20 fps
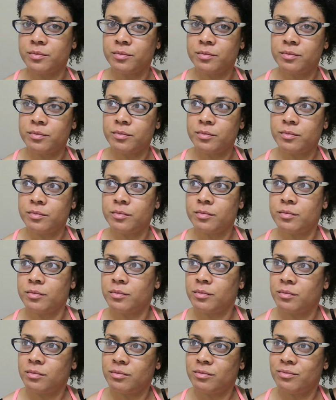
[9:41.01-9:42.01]

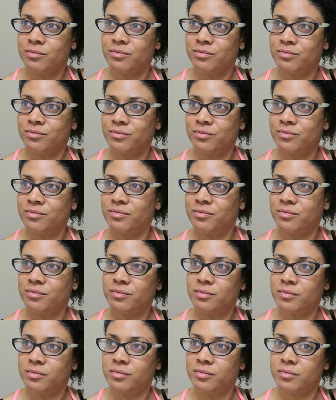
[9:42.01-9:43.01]

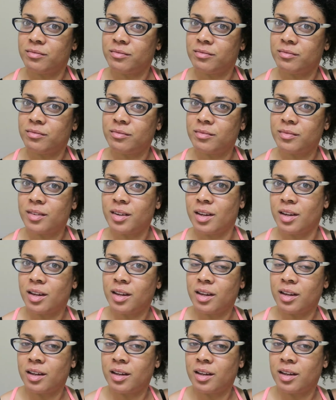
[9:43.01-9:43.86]
[no speech]